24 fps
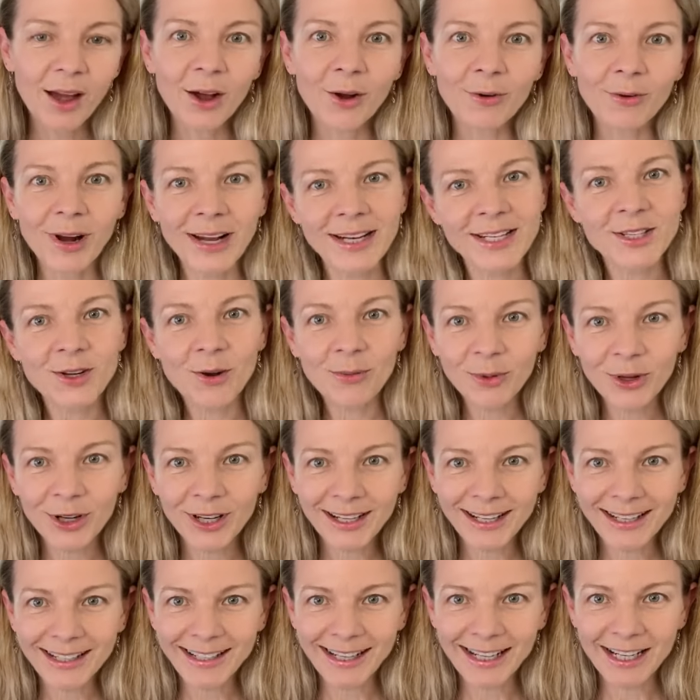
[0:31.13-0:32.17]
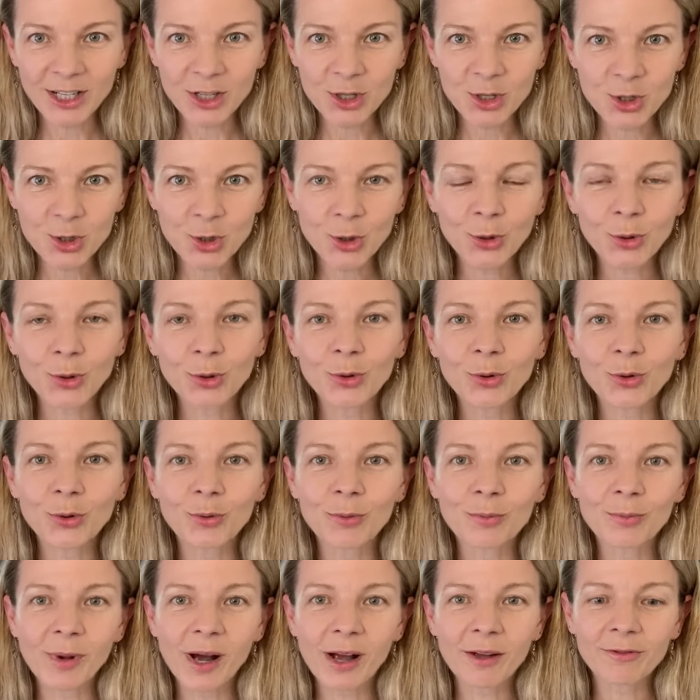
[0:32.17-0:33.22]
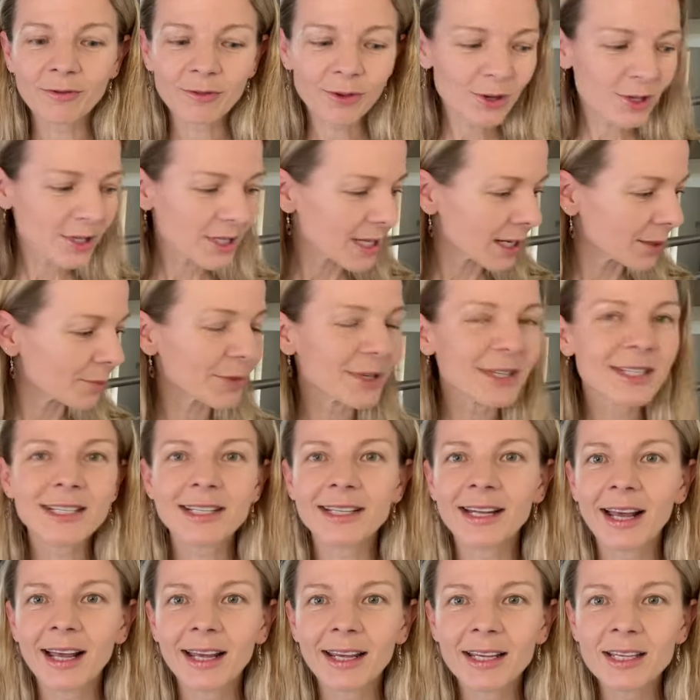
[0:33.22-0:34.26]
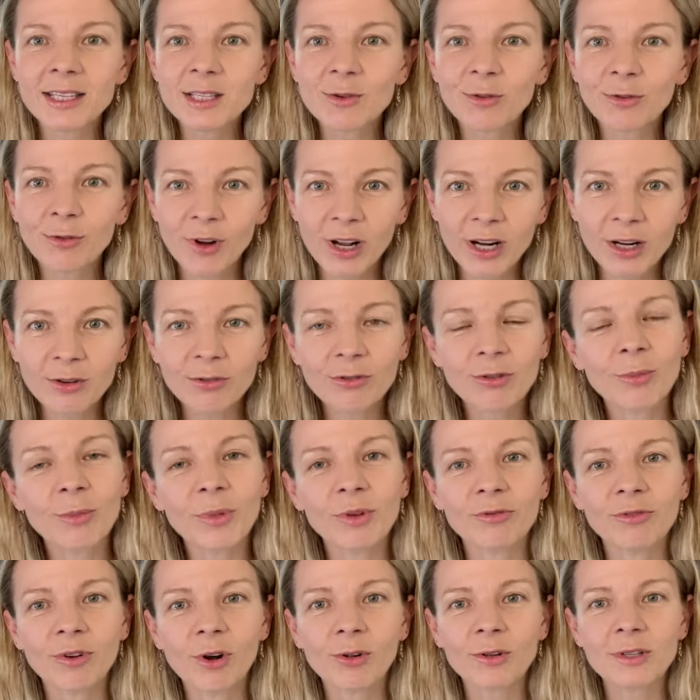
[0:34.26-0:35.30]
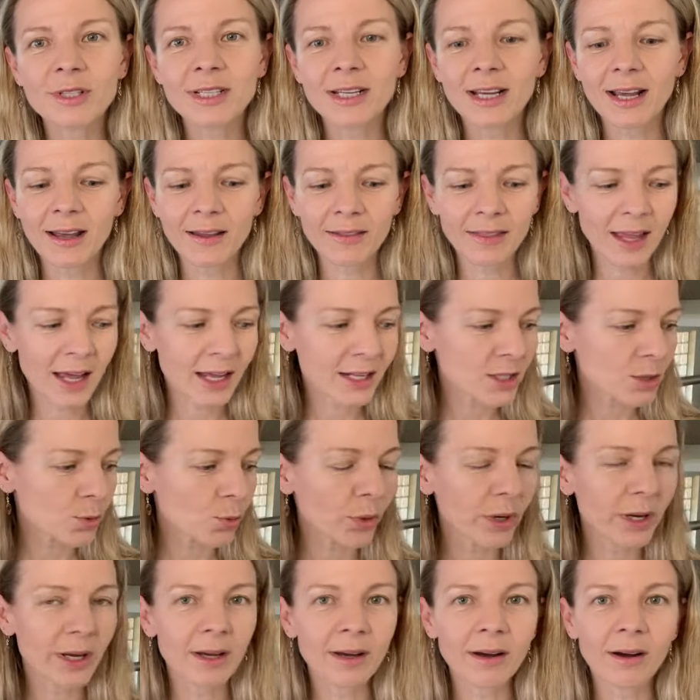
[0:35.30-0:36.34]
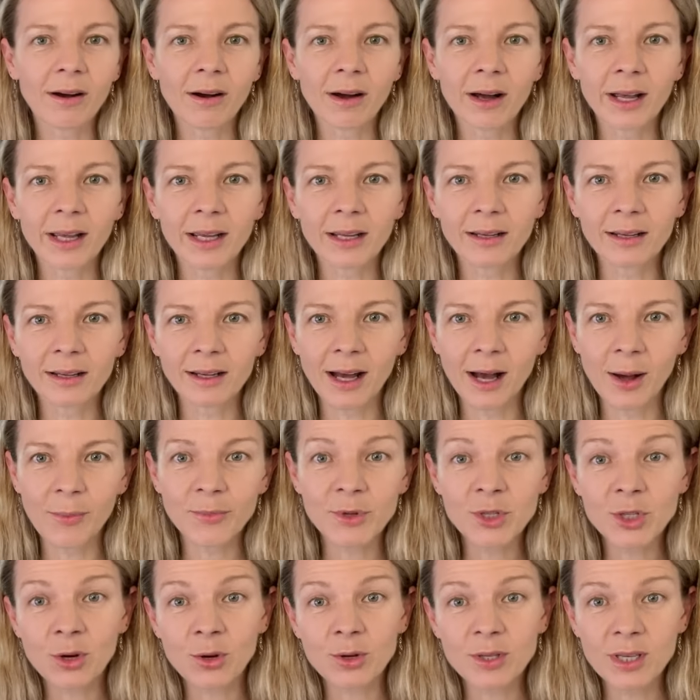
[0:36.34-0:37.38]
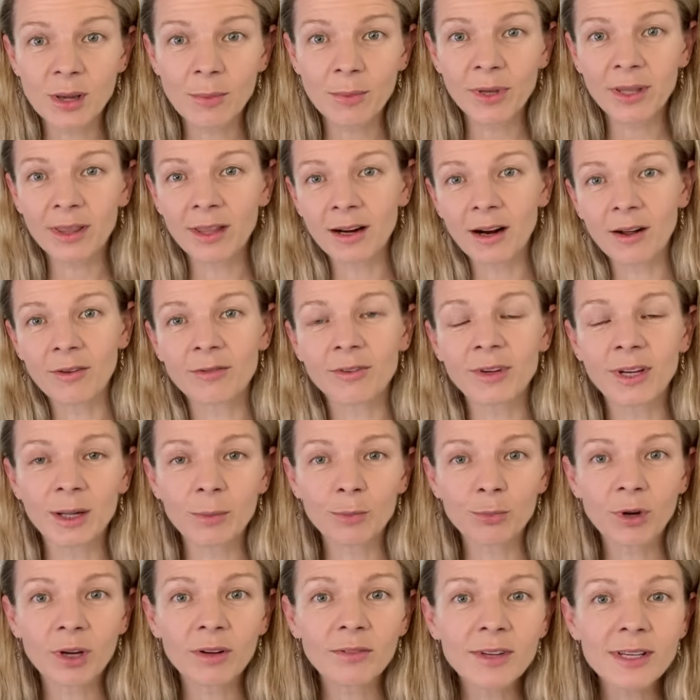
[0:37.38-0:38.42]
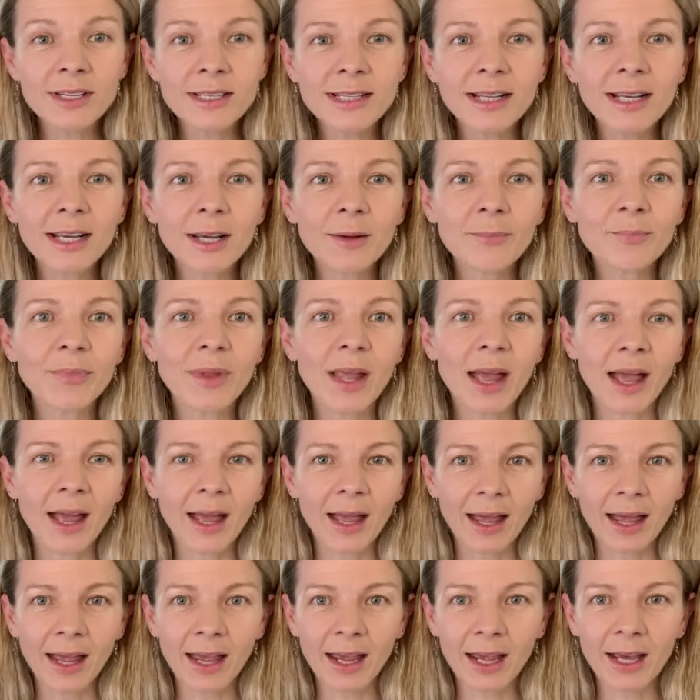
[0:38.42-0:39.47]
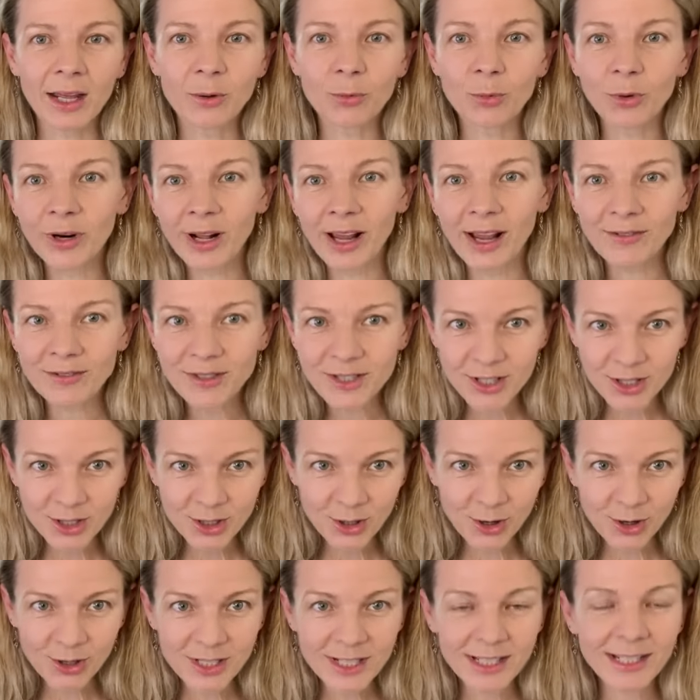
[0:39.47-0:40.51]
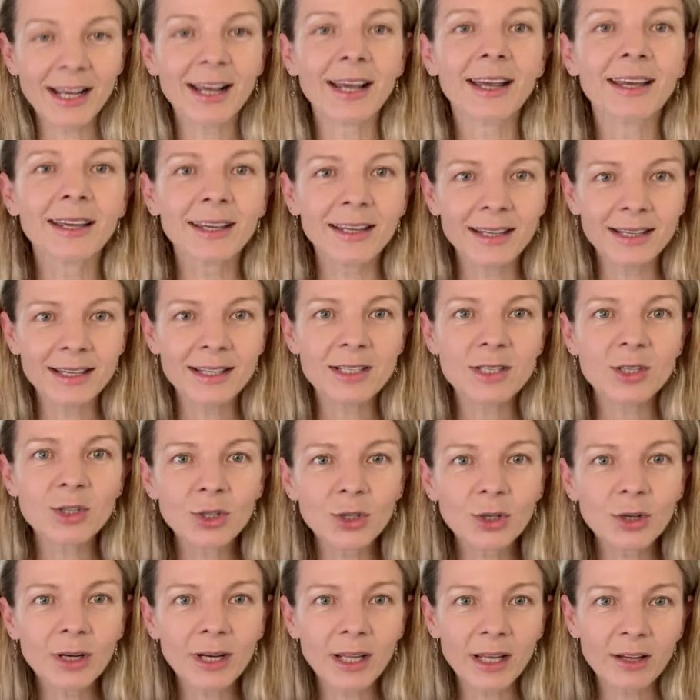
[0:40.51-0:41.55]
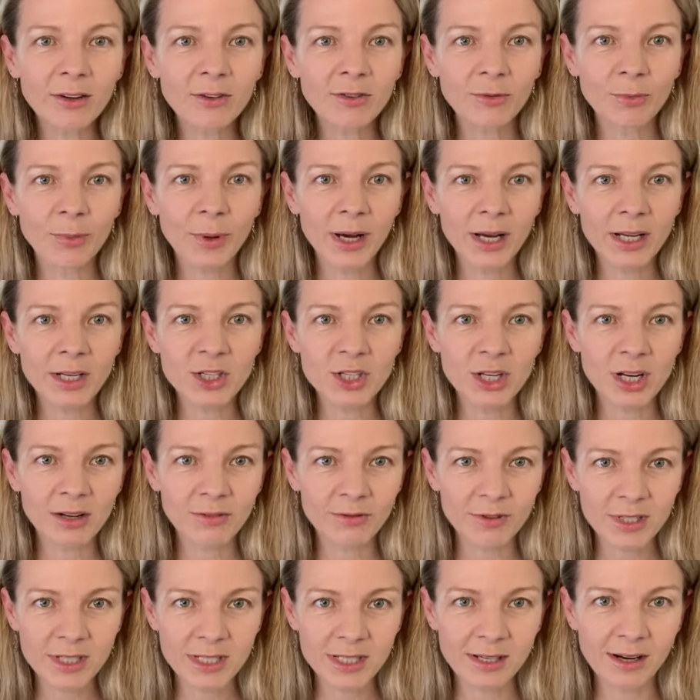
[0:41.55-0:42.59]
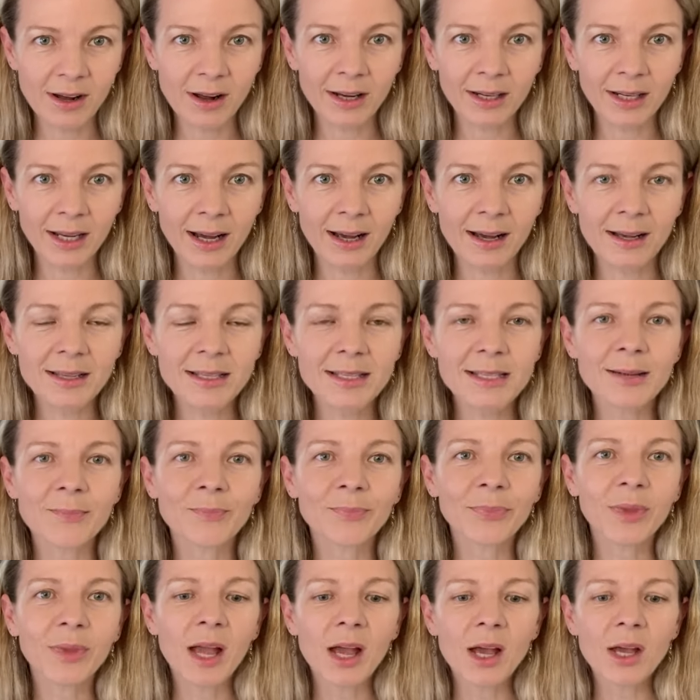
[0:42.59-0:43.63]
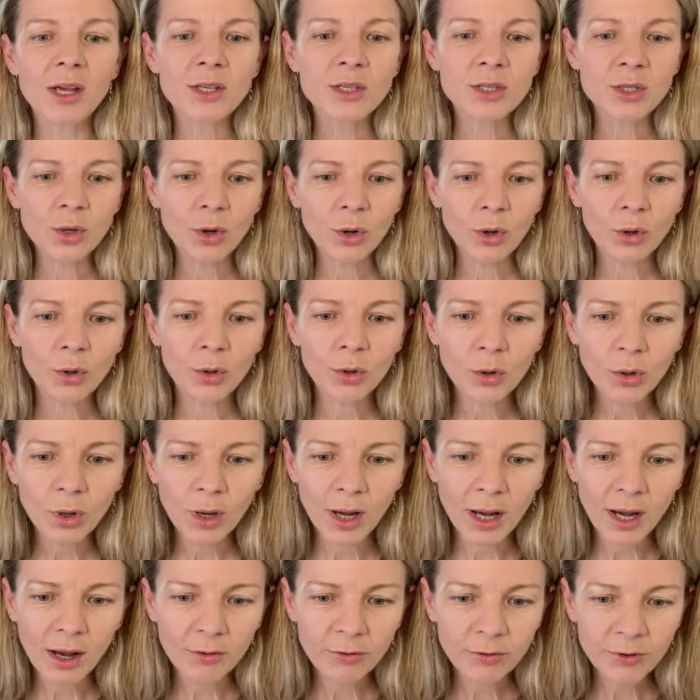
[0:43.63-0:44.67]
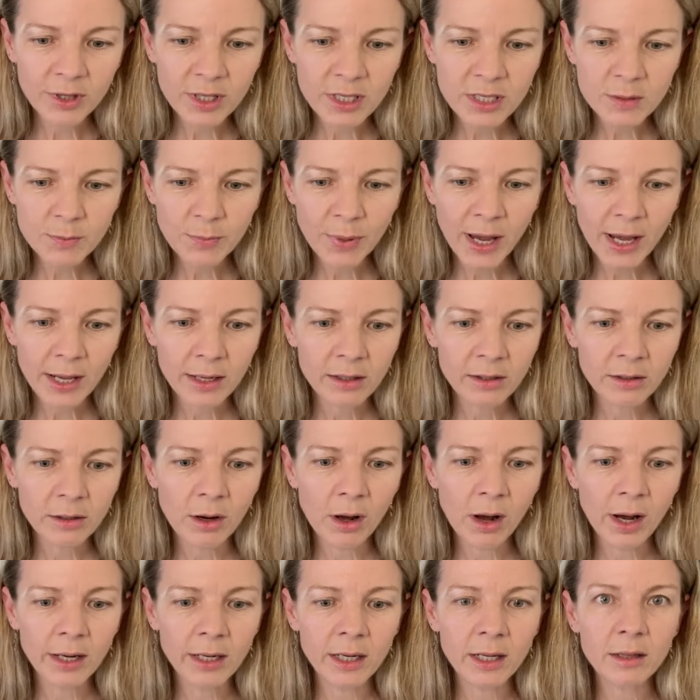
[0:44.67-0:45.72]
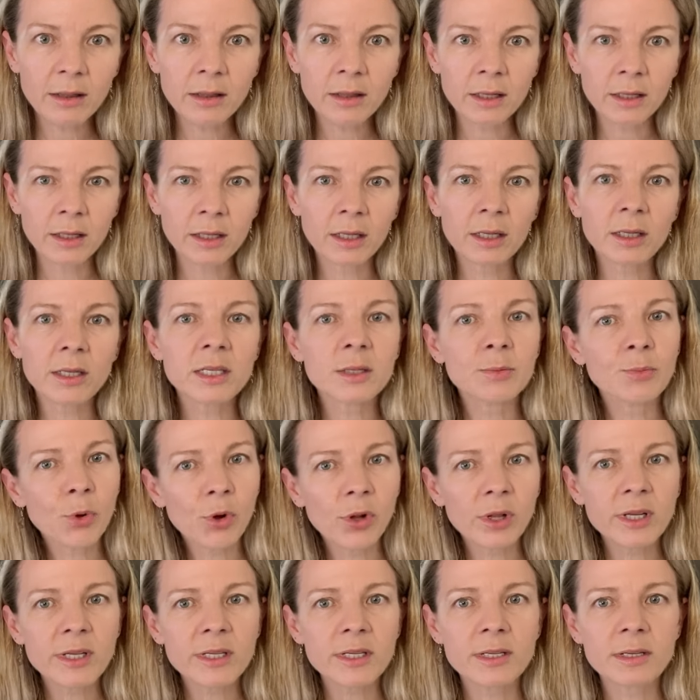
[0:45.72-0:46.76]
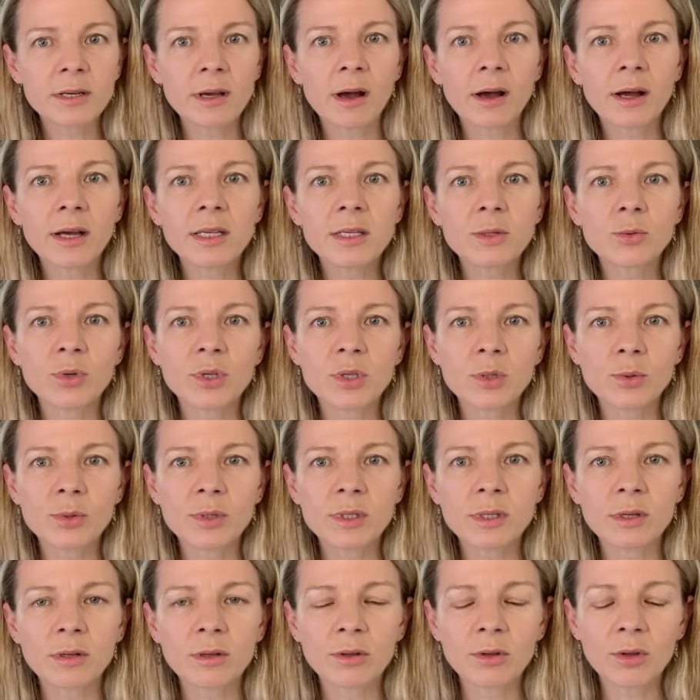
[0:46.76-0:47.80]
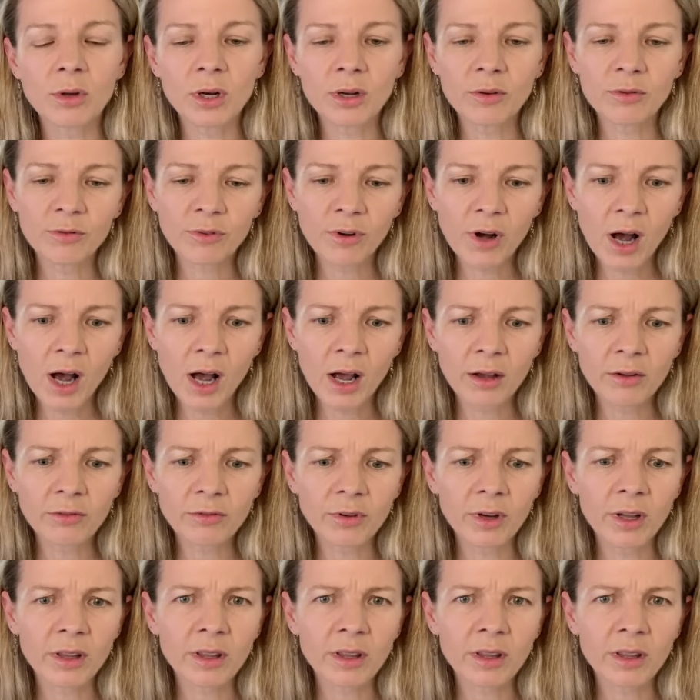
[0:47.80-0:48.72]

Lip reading: Right, so I'm going to get into my first segment today is Friend from the Vault, and that's where I show something that I've knit previously. And what I have to show today is Newleaf by Jennifer Steingass. So for this pattern, I knit the smallest size, which was a 35.25,